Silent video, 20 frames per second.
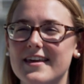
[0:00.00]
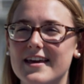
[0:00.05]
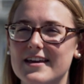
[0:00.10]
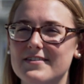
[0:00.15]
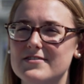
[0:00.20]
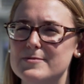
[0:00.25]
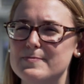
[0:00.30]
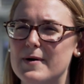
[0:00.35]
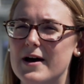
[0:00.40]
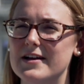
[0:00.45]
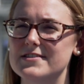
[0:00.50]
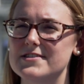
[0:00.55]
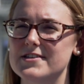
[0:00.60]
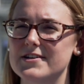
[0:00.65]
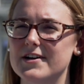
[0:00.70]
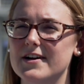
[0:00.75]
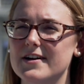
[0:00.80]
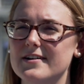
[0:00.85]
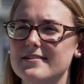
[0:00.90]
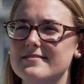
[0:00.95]
They've
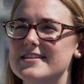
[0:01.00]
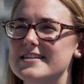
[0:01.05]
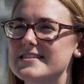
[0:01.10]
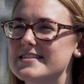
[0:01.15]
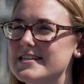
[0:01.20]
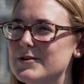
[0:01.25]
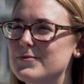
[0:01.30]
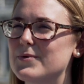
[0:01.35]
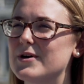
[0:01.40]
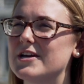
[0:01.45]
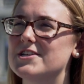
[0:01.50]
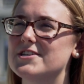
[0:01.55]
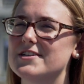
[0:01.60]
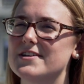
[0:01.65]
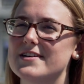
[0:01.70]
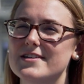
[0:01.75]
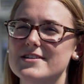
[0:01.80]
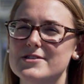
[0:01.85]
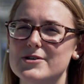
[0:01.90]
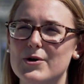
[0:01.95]
sponsored Disney
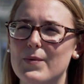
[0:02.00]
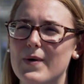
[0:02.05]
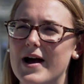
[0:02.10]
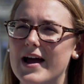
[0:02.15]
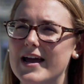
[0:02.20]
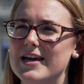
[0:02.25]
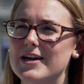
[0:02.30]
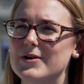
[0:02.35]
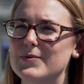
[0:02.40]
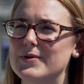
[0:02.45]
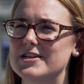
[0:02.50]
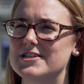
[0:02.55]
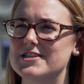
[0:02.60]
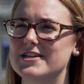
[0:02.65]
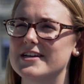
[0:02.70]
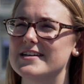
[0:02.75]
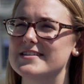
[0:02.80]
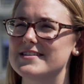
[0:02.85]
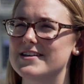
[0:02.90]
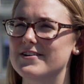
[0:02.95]
wishes, Hawaii
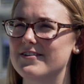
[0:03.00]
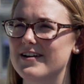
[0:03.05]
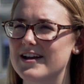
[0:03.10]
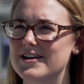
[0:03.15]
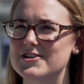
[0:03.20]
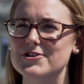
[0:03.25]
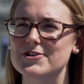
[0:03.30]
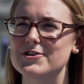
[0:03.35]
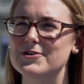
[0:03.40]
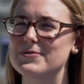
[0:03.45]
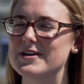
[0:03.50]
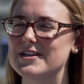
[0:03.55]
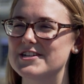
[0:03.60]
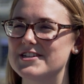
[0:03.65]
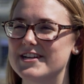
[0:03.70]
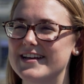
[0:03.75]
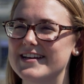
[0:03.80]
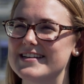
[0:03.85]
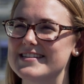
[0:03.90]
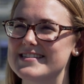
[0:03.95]
wishes, international
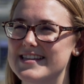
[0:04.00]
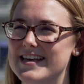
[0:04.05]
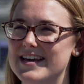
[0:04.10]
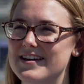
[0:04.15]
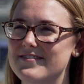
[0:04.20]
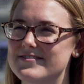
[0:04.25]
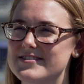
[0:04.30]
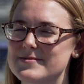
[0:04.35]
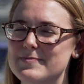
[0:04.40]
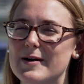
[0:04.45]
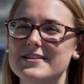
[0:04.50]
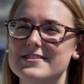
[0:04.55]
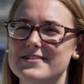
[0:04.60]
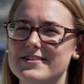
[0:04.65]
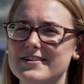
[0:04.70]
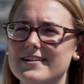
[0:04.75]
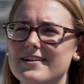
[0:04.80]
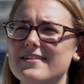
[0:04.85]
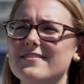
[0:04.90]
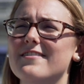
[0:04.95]
wishes. They've
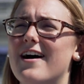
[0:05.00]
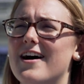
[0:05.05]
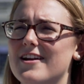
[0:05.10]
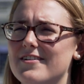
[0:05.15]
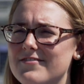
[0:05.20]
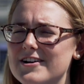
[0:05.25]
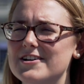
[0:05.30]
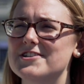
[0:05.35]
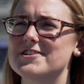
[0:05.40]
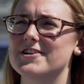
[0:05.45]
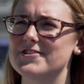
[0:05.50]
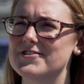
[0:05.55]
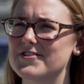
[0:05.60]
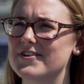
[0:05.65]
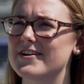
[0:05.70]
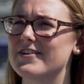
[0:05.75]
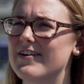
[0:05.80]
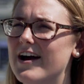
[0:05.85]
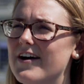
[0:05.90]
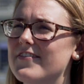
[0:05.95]
sponsored a lot of our children
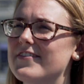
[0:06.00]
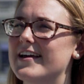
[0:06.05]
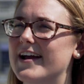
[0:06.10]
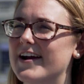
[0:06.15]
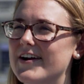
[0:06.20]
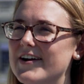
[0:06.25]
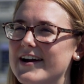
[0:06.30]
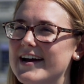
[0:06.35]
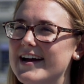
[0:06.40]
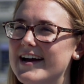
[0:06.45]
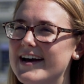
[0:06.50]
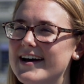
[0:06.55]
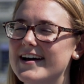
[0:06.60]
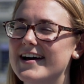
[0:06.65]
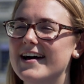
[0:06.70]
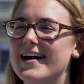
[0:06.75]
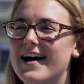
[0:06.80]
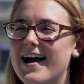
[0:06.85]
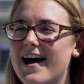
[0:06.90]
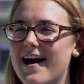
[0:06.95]
around the area.
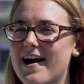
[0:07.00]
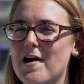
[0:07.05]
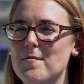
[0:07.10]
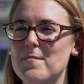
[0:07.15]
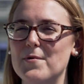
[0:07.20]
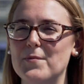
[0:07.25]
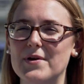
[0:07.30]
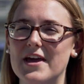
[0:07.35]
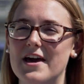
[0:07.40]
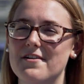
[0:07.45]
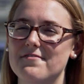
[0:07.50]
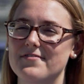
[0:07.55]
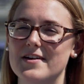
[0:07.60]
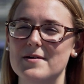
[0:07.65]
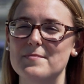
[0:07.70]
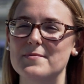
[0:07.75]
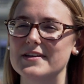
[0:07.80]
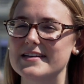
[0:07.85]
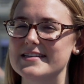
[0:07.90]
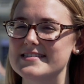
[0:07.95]
Um, and we have
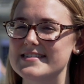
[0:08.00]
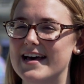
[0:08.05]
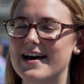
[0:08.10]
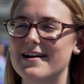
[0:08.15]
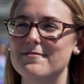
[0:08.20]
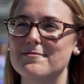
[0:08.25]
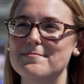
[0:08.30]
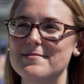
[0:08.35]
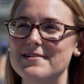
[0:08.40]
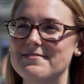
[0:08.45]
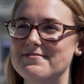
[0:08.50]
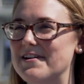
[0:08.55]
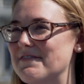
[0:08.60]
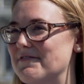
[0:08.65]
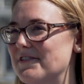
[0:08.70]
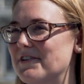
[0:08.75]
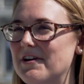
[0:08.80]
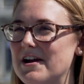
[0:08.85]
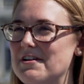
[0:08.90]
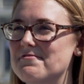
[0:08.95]
families that will be forever
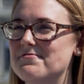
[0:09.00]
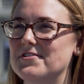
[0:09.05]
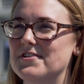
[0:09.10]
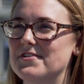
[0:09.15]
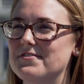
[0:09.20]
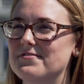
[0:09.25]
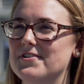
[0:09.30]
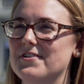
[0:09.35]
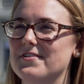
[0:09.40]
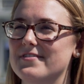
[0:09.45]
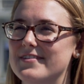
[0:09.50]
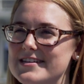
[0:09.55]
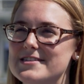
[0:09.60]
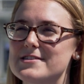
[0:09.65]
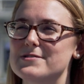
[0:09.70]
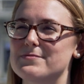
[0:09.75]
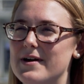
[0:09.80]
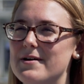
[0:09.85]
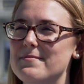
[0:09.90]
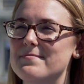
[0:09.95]
grateful for this
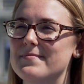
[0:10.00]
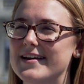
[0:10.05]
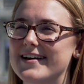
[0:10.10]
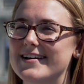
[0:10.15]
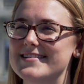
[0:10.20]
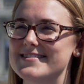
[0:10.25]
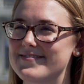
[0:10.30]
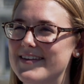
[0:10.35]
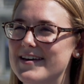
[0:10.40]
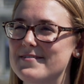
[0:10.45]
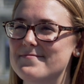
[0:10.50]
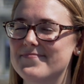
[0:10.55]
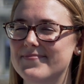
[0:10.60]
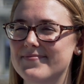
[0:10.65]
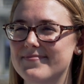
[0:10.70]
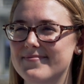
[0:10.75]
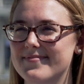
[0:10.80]
swim because of them.